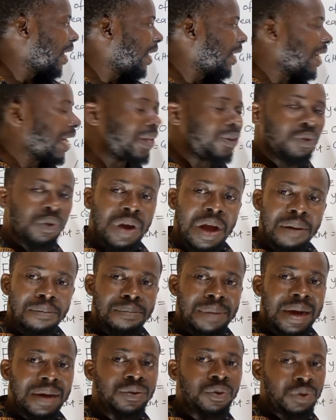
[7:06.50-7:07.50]
and that will
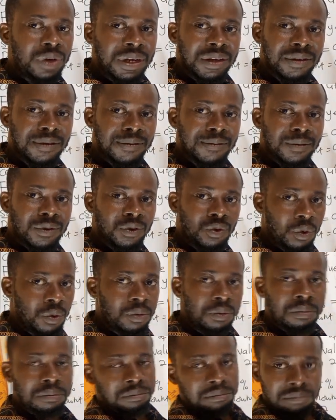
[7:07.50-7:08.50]
come back to this.
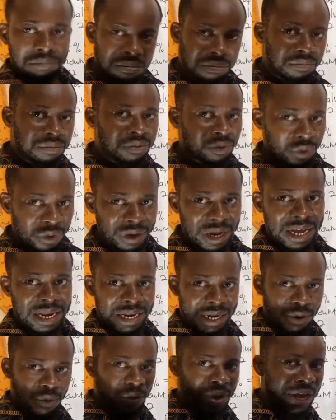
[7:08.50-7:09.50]
So
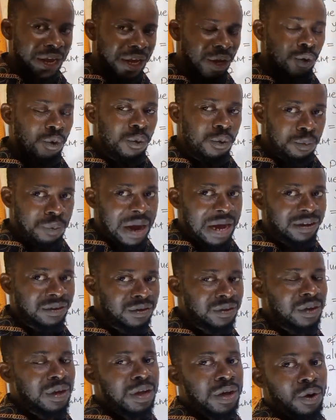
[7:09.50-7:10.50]
any way you
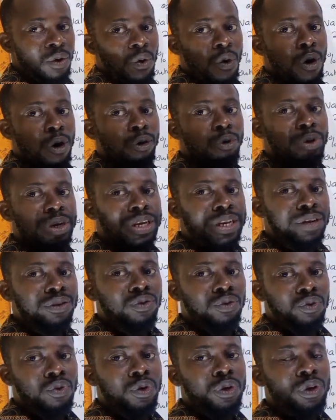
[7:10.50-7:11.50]
pass, all you need
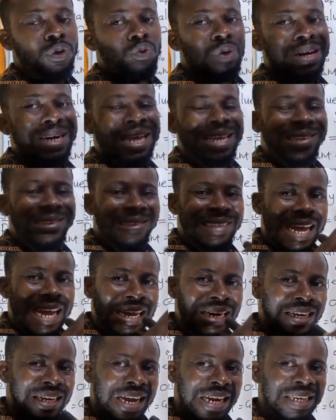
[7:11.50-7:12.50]
to know is to
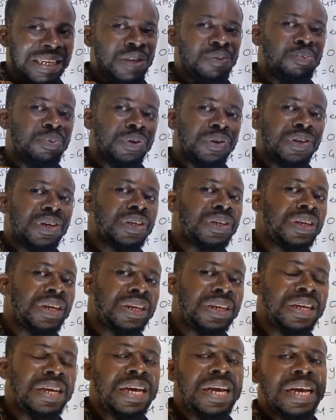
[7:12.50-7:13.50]
understand that
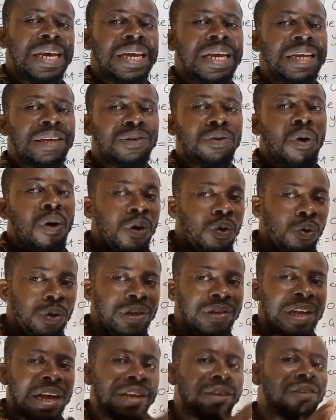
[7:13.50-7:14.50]
depreciation is
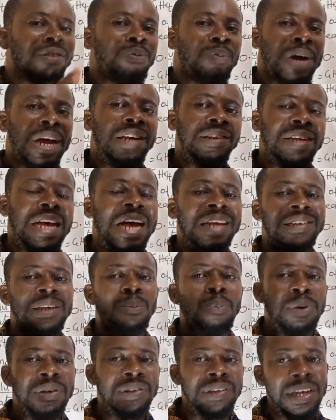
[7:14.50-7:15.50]
always expressed as
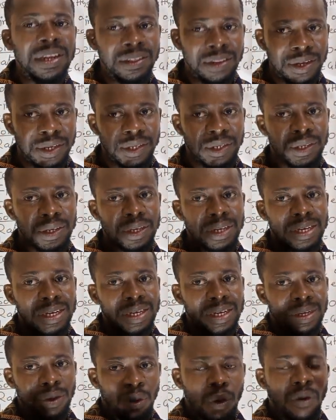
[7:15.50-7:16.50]
a percentage
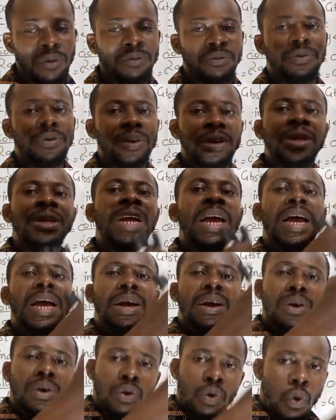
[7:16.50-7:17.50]
of
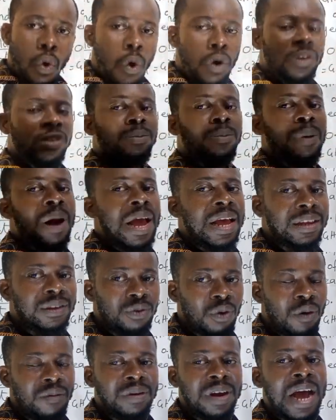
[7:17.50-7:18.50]
the cost
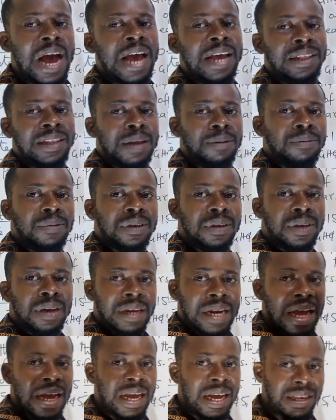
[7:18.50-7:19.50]
price of the item.
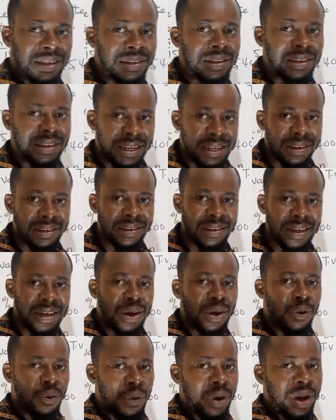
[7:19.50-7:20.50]
And I guess this
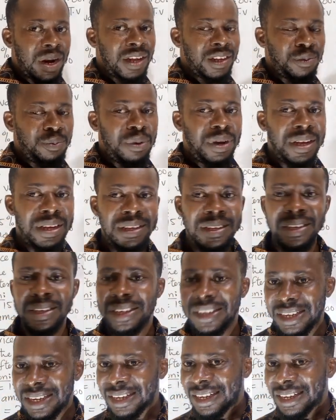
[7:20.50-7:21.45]
well explained